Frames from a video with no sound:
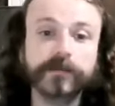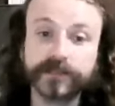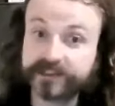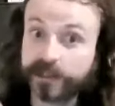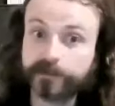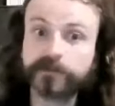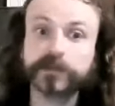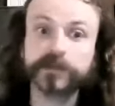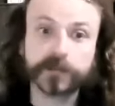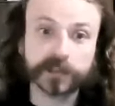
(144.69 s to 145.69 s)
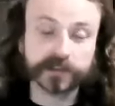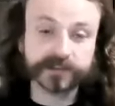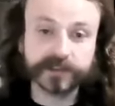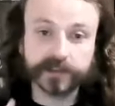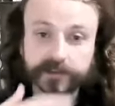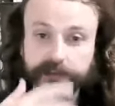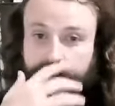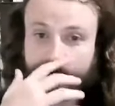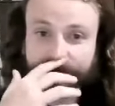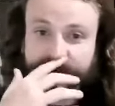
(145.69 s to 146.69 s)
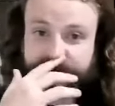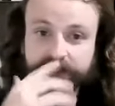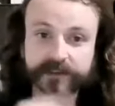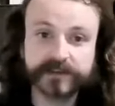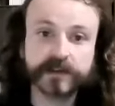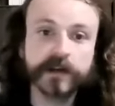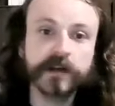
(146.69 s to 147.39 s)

the subsequent murders that have happened since.